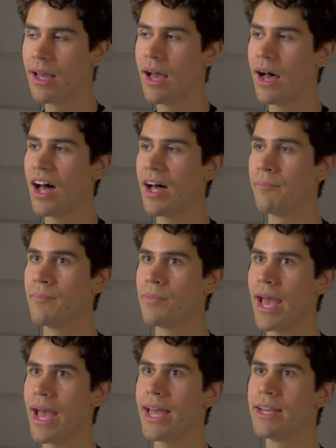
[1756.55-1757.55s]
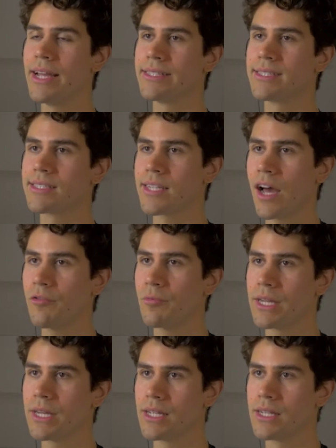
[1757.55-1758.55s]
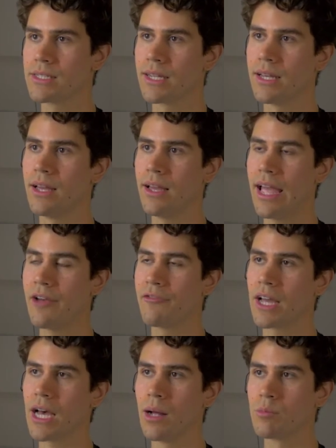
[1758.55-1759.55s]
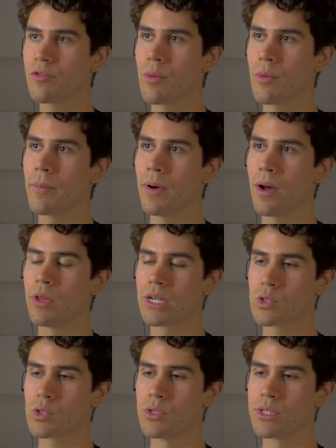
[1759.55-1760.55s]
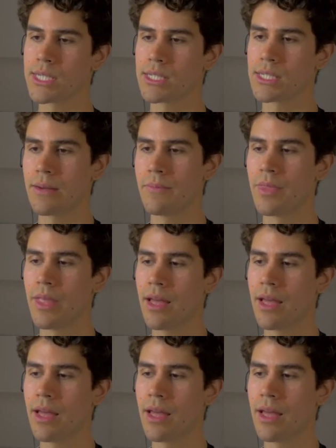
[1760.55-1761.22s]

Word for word: Um, and it's tough because if it comes from the public school system,